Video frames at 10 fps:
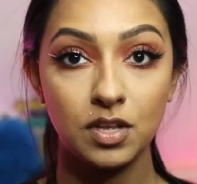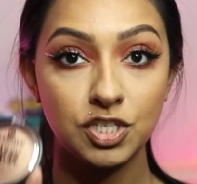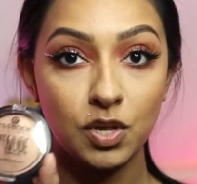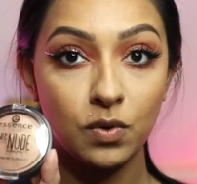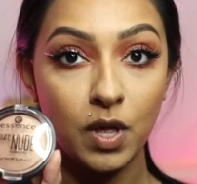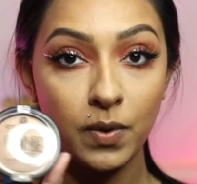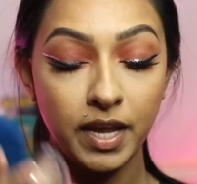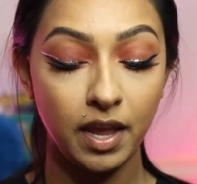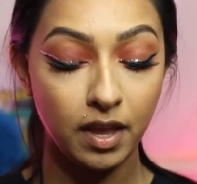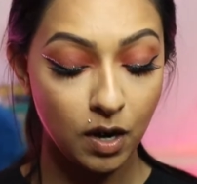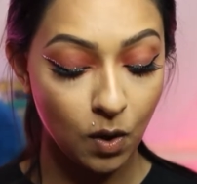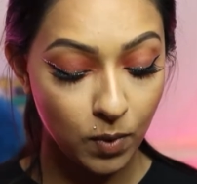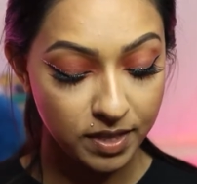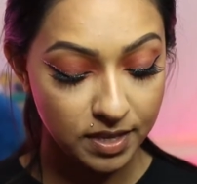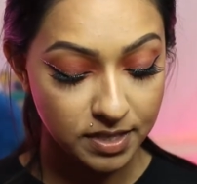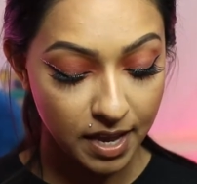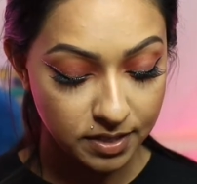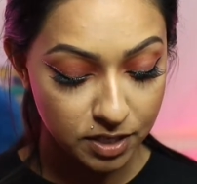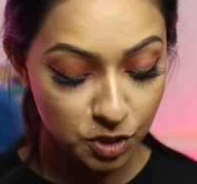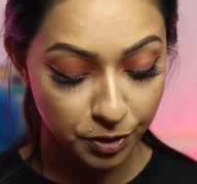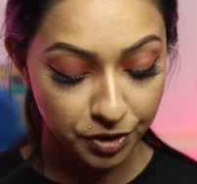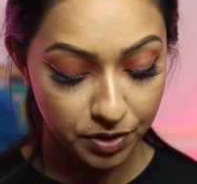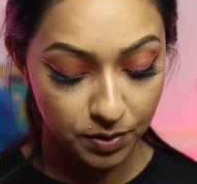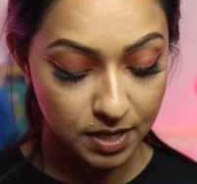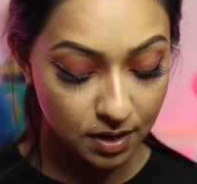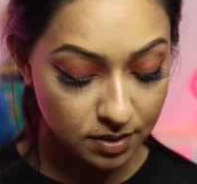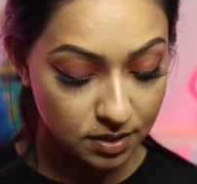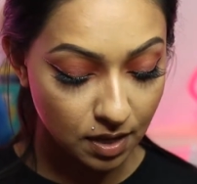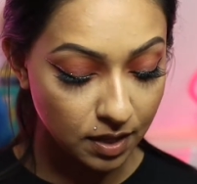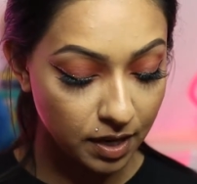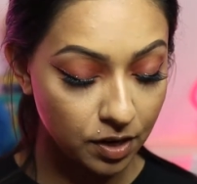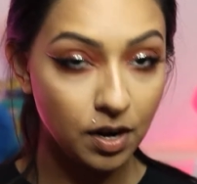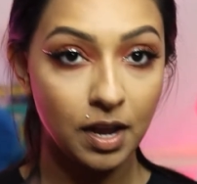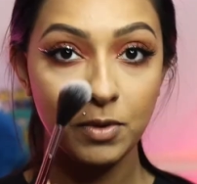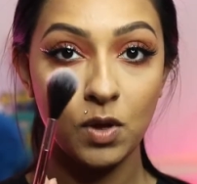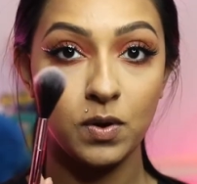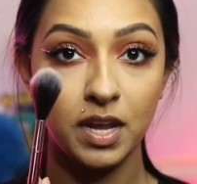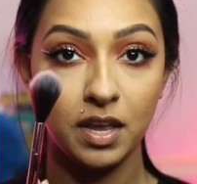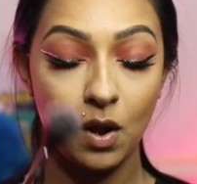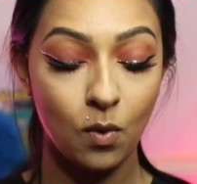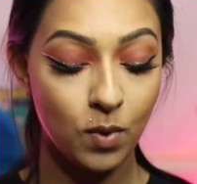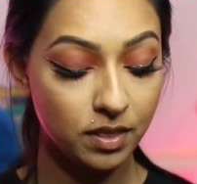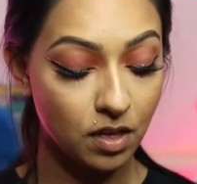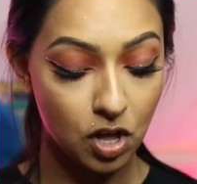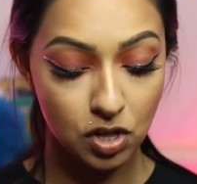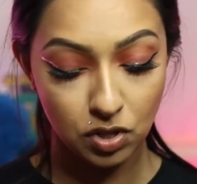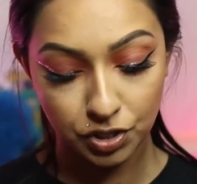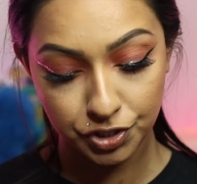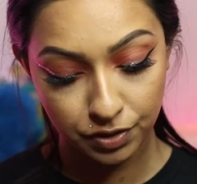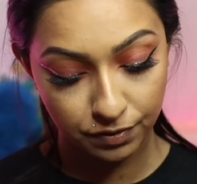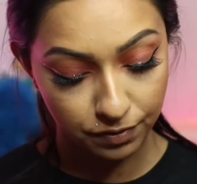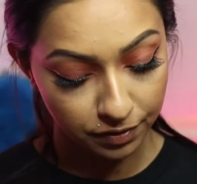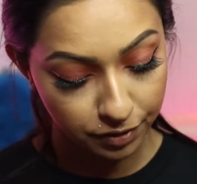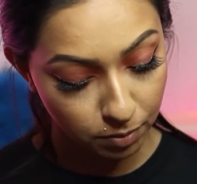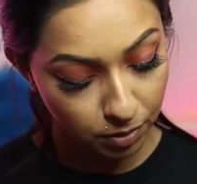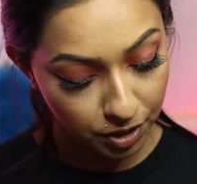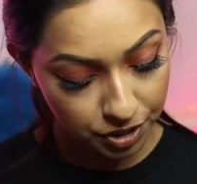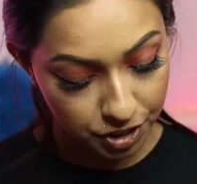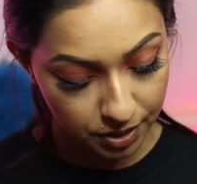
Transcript: So going in with this Essence Pure Nude Sunlighter, I'm going in with a larger, fluffier brush.